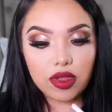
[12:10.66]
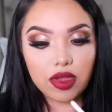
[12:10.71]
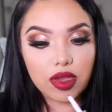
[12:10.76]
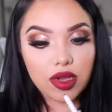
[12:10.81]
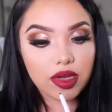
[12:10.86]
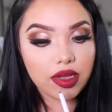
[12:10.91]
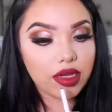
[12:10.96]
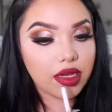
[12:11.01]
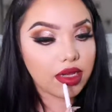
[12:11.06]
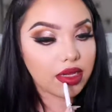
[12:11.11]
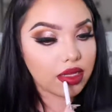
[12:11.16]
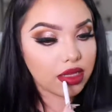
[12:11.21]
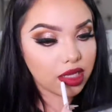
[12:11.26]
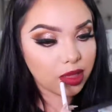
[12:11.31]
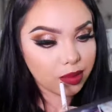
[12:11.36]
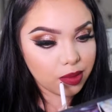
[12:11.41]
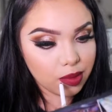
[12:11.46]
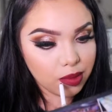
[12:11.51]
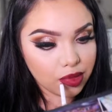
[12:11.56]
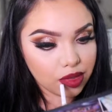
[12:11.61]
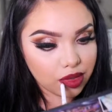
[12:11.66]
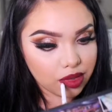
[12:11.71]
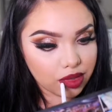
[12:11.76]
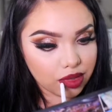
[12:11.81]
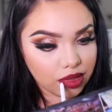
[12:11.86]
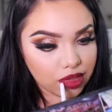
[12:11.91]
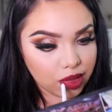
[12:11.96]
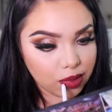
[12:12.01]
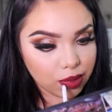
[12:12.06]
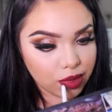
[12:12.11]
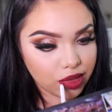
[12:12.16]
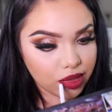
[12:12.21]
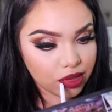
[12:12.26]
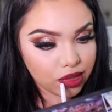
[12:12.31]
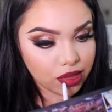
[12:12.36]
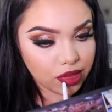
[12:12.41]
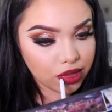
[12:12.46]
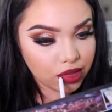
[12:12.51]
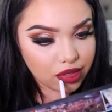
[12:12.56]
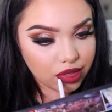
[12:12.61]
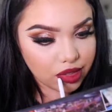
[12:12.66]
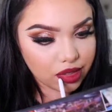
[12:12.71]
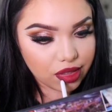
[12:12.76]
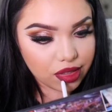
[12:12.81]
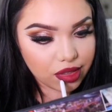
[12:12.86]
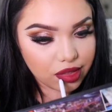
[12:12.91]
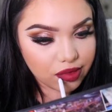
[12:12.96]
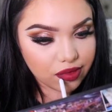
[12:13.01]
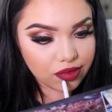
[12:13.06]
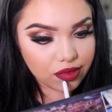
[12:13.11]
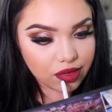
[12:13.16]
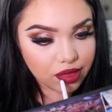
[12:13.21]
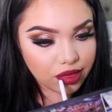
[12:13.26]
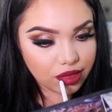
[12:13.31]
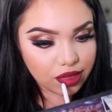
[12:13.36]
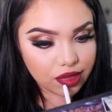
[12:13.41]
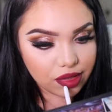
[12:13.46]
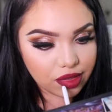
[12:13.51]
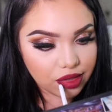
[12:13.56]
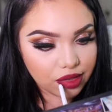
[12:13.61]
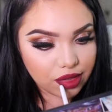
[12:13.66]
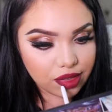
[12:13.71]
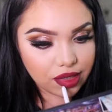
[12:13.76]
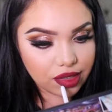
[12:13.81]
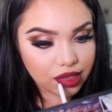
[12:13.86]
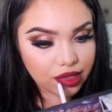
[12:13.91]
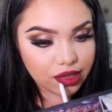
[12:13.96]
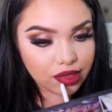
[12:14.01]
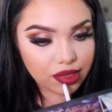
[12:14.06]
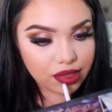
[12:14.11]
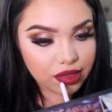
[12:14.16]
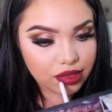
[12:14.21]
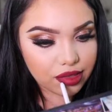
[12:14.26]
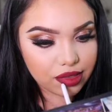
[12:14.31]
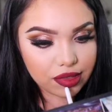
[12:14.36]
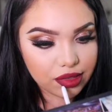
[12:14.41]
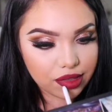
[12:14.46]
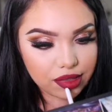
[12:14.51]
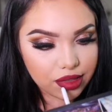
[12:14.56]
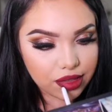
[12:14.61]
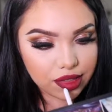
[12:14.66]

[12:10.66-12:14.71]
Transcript: I'm gonna get a little bit more of the lip liner and define like the edges.